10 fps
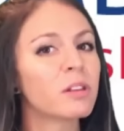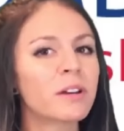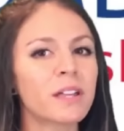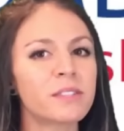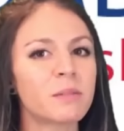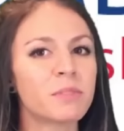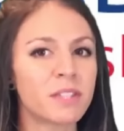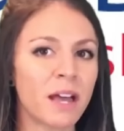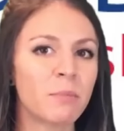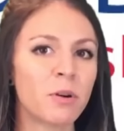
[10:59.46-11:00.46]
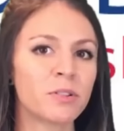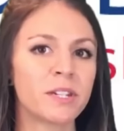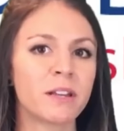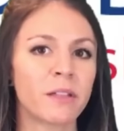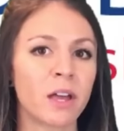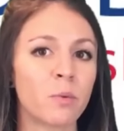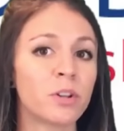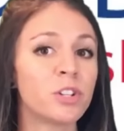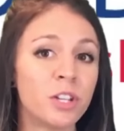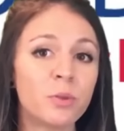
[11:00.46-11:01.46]
look at some signposting
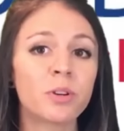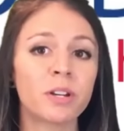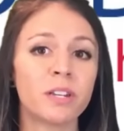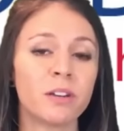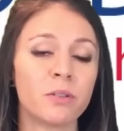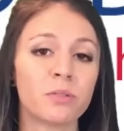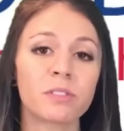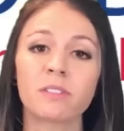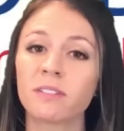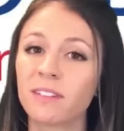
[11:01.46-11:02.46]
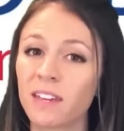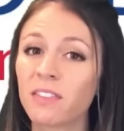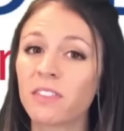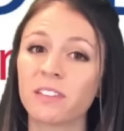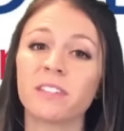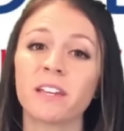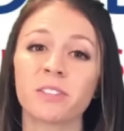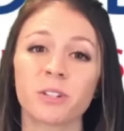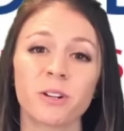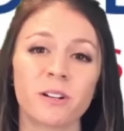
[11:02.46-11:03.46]
language you could use in this
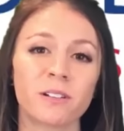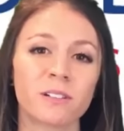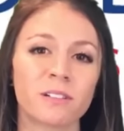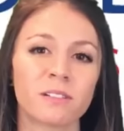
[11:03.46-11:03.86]
answer.